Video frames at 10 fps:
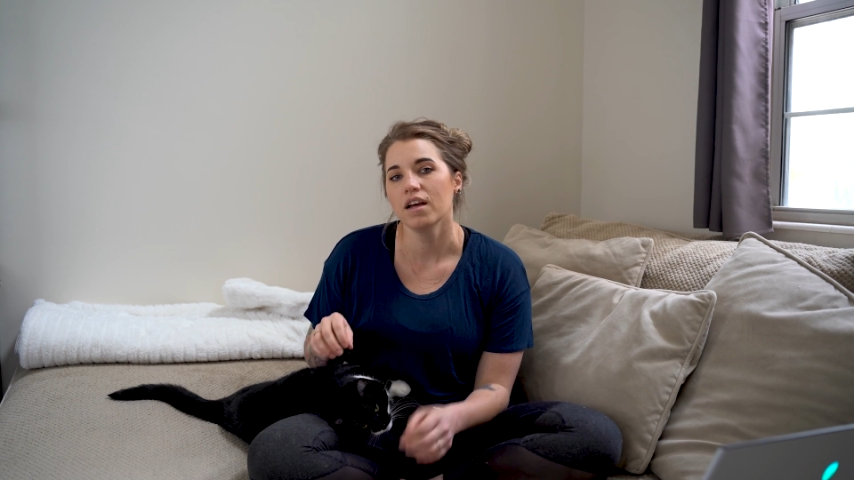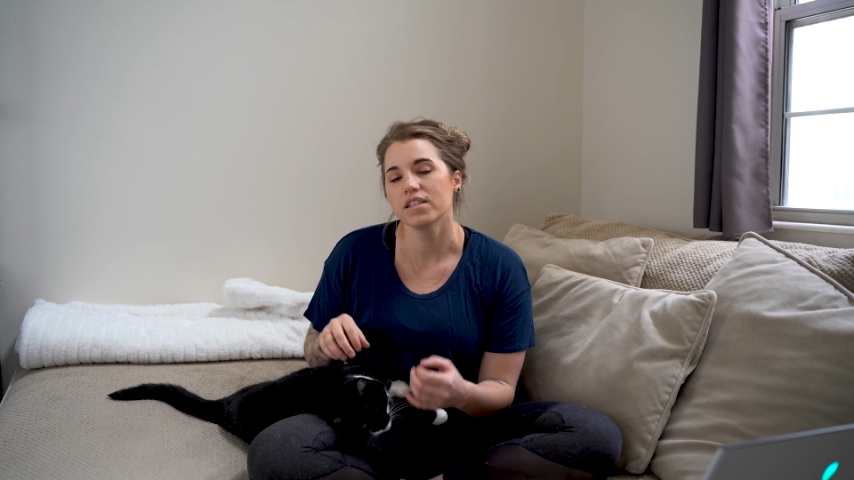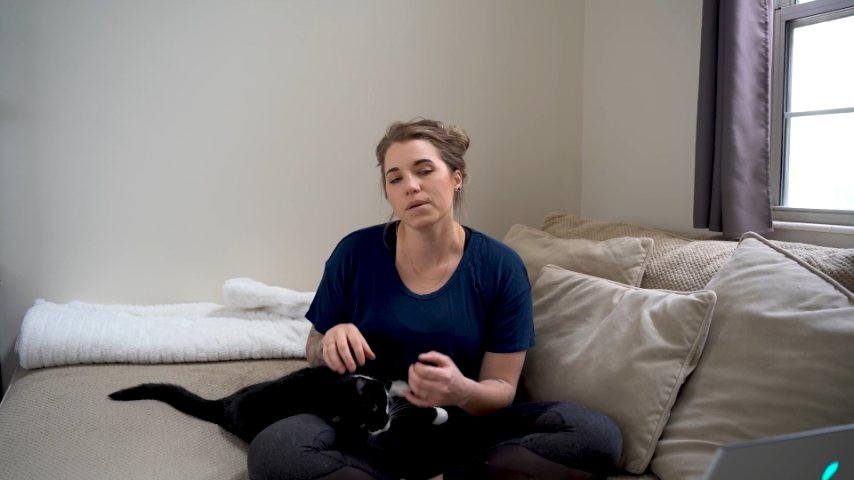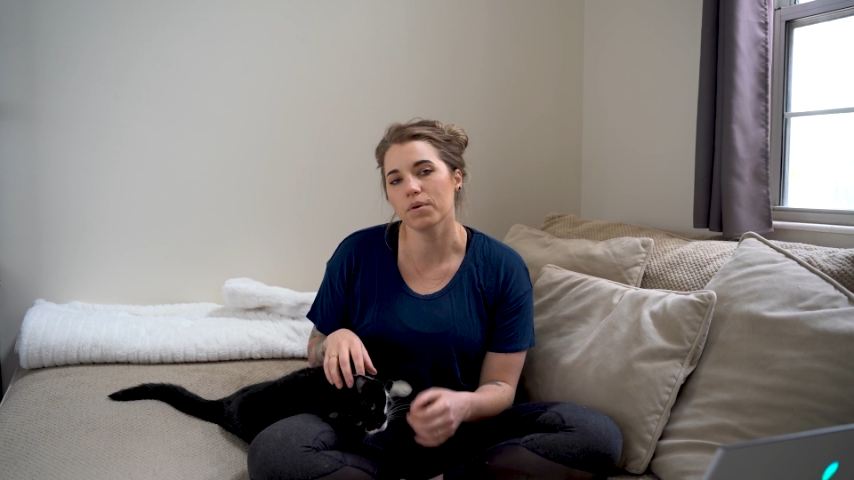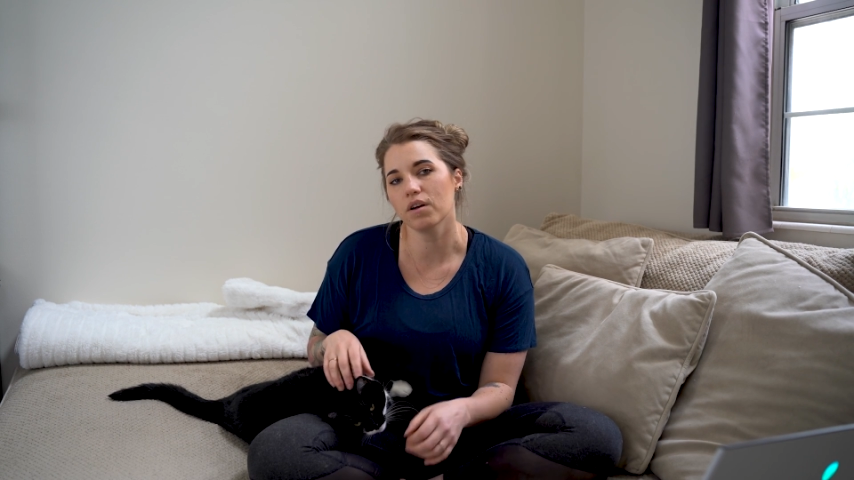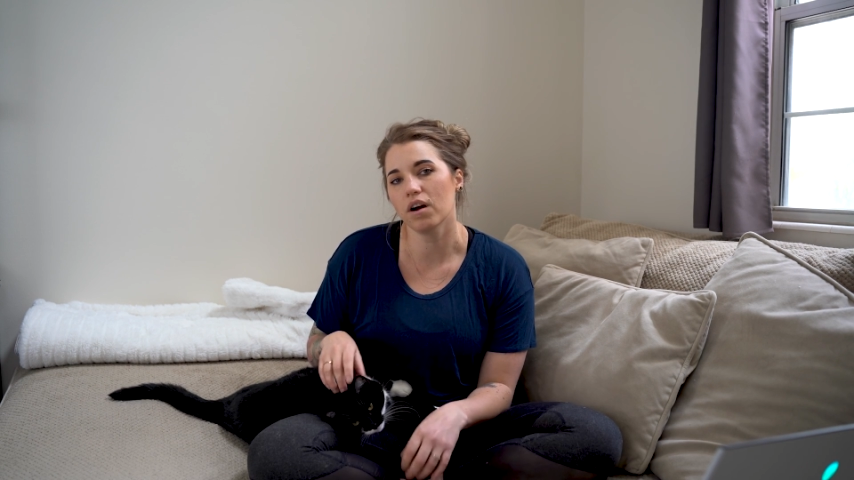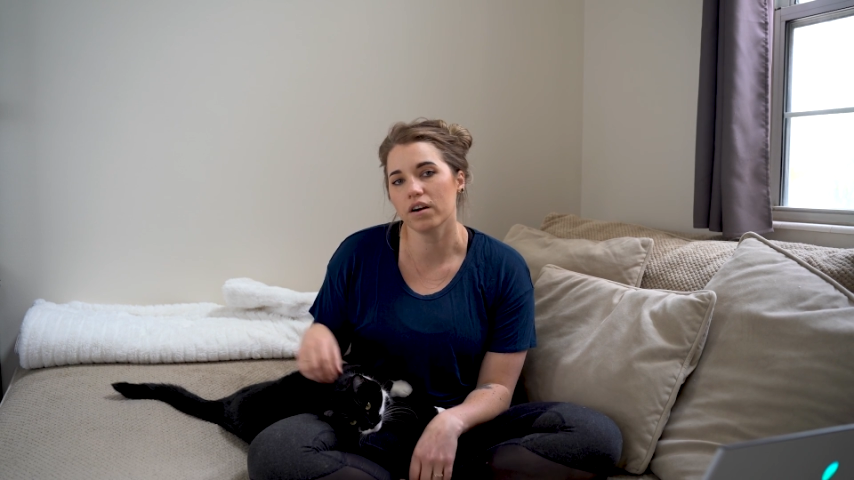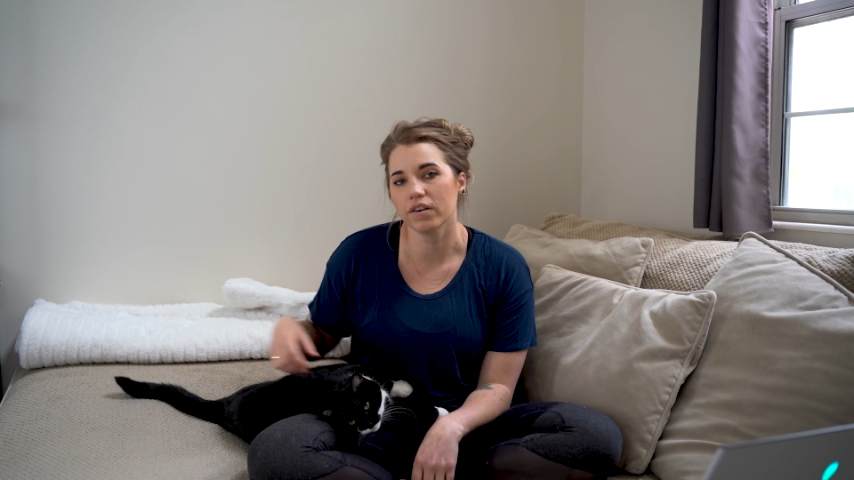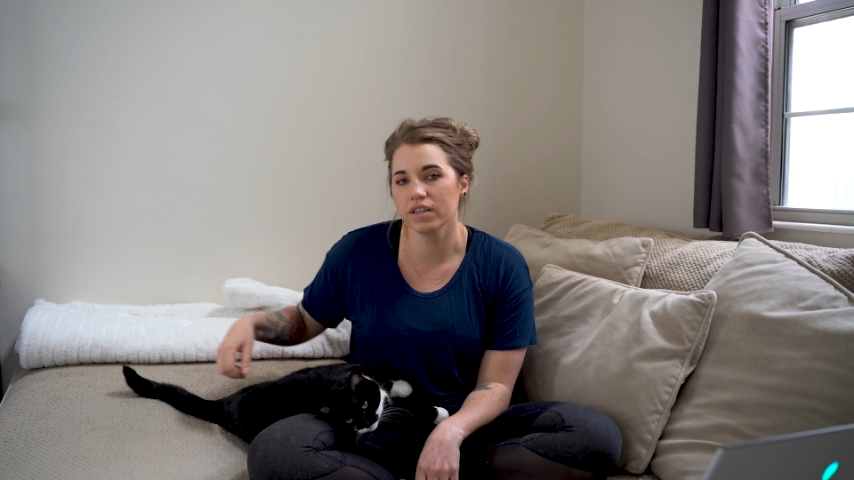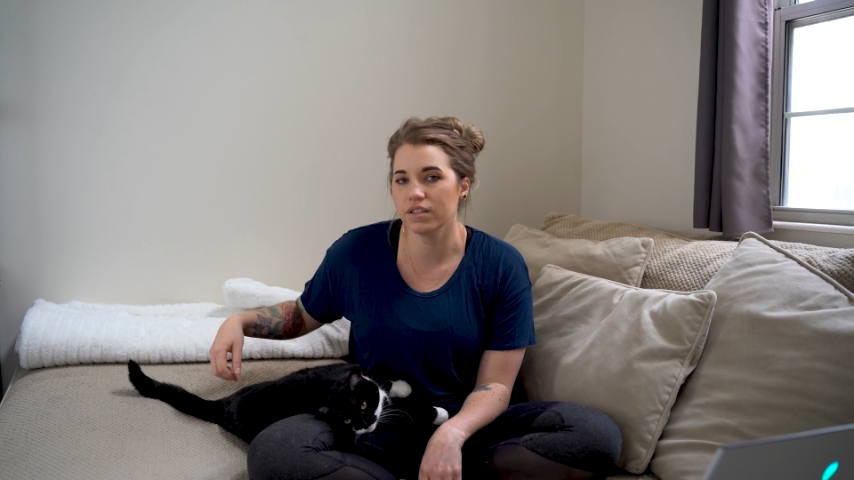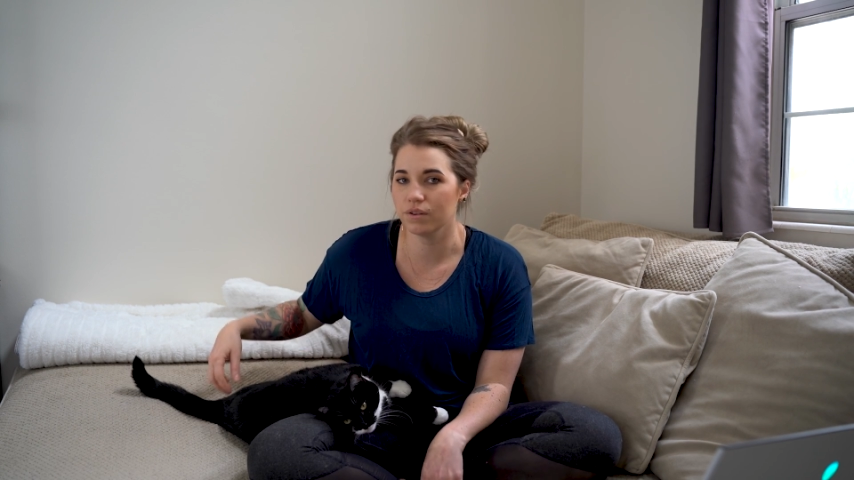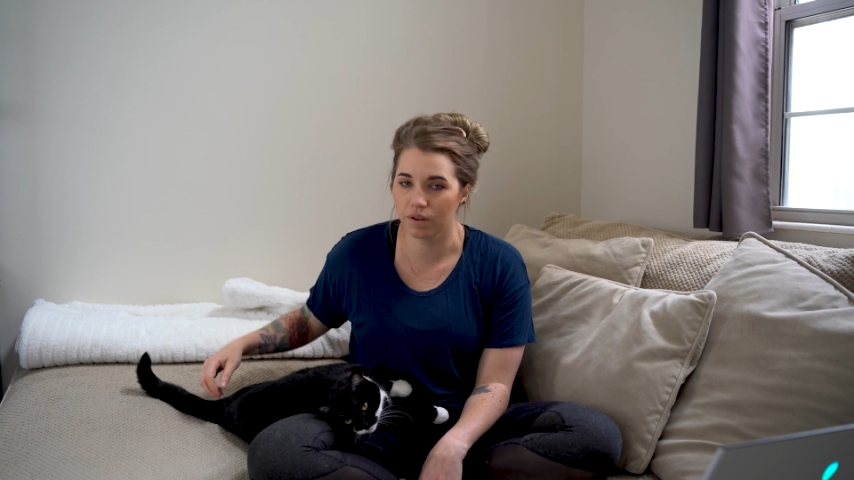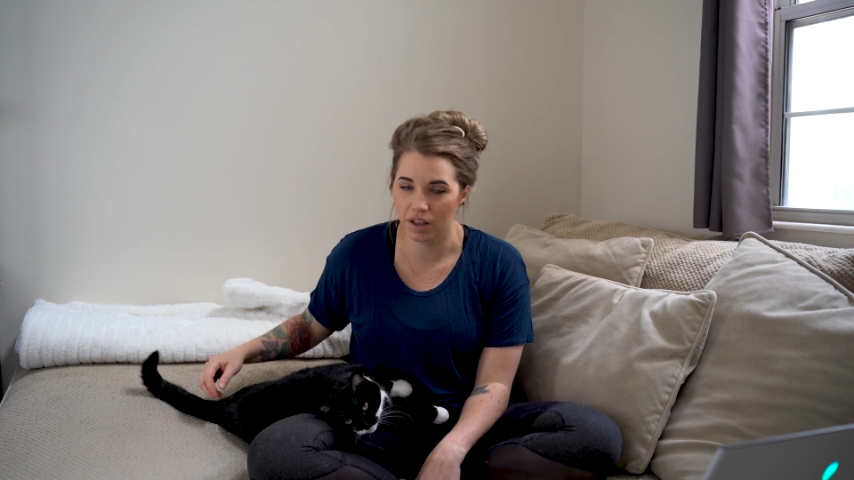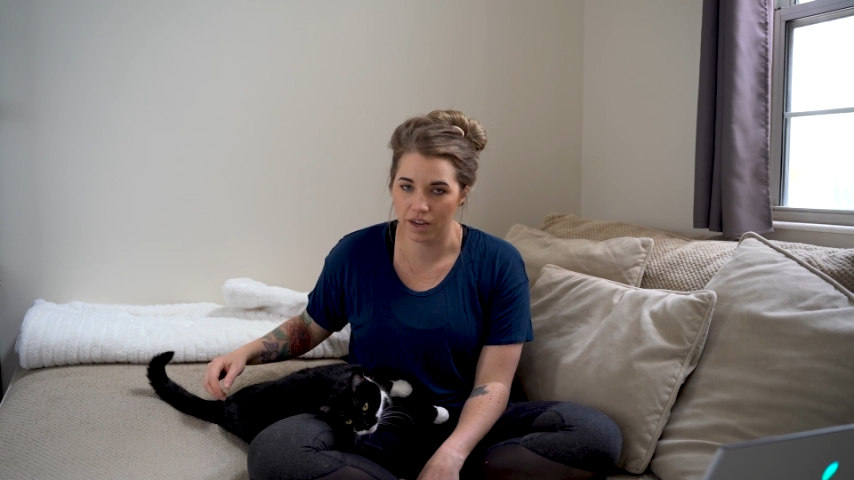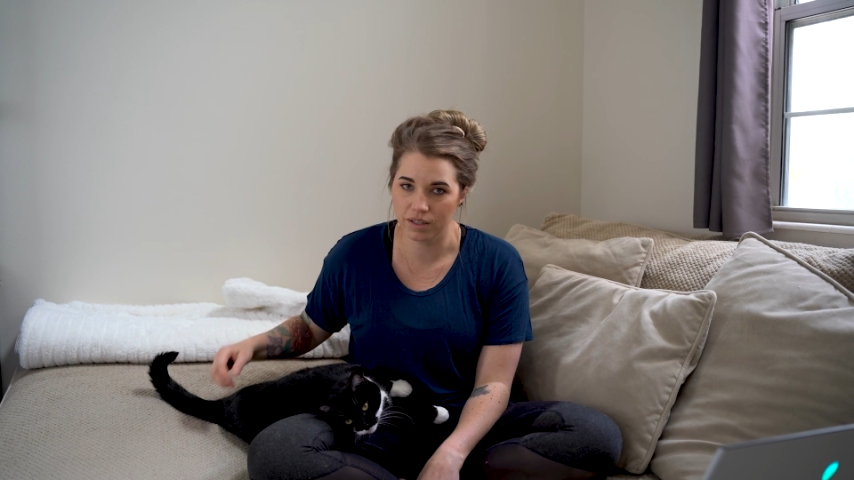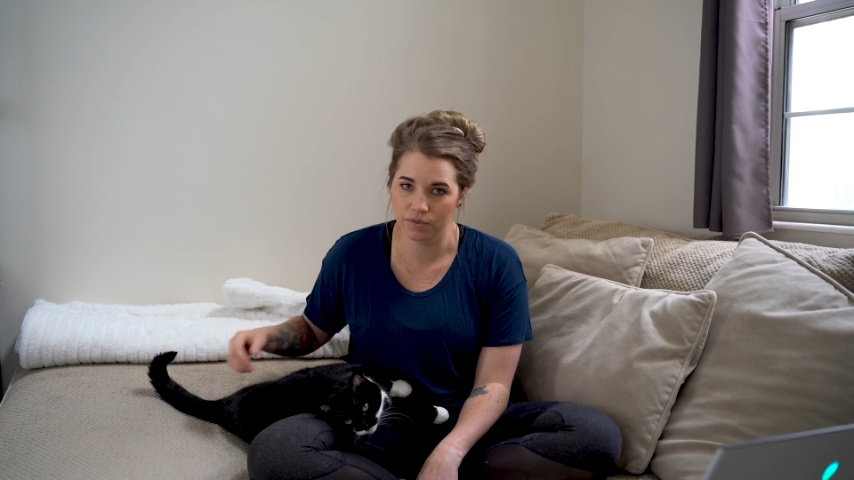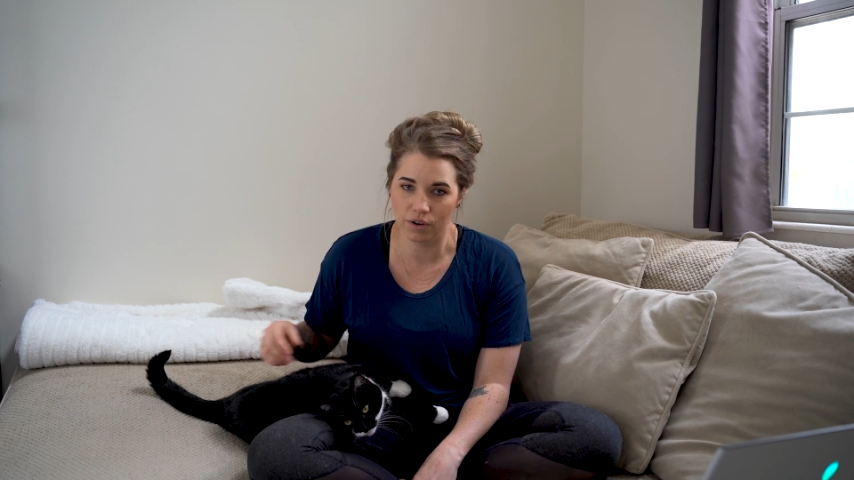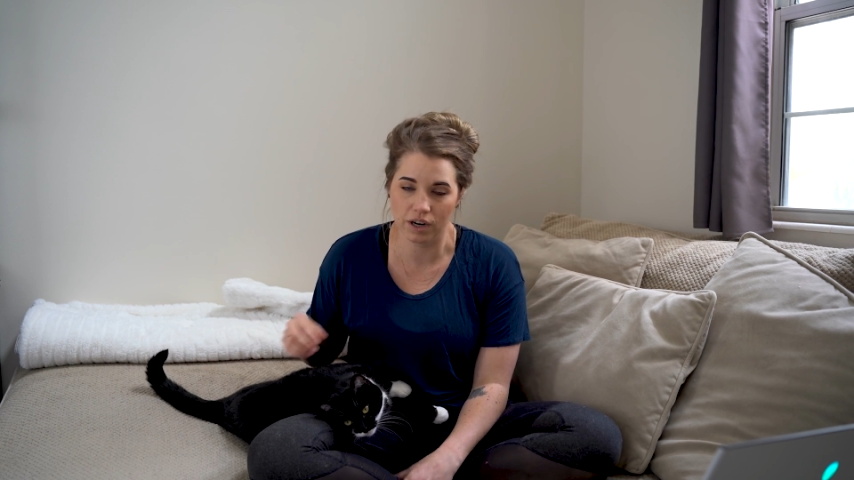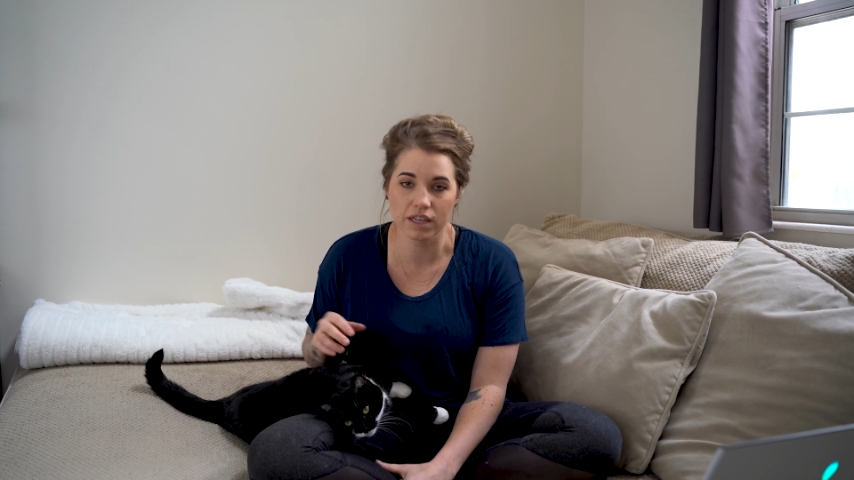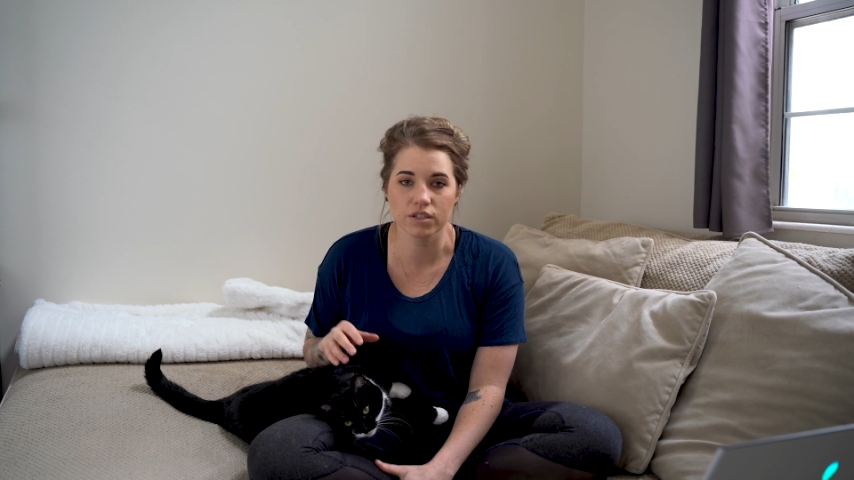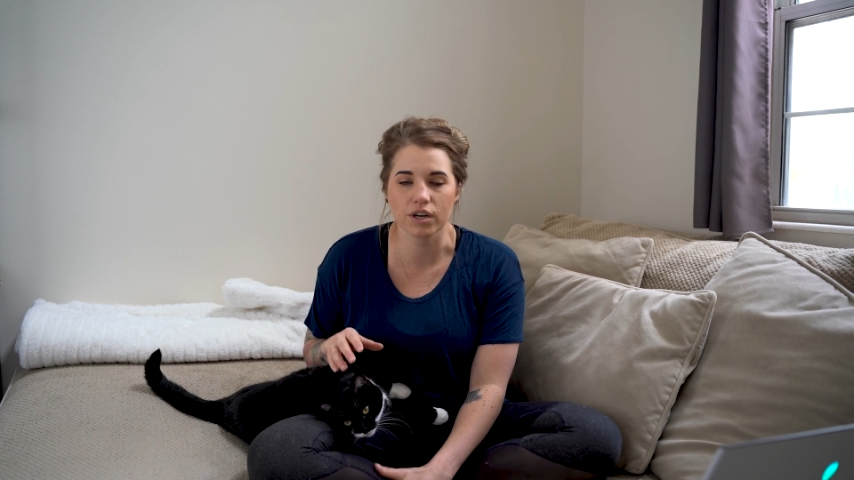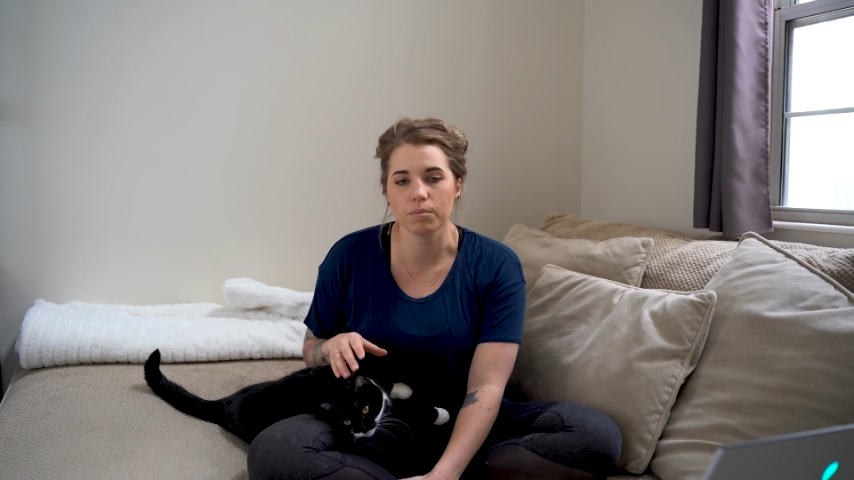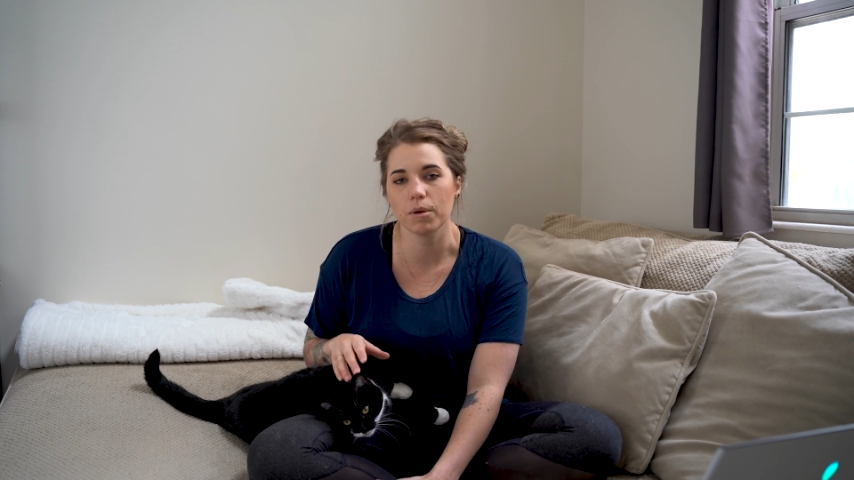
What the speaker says: Typical arteries utilized for indirect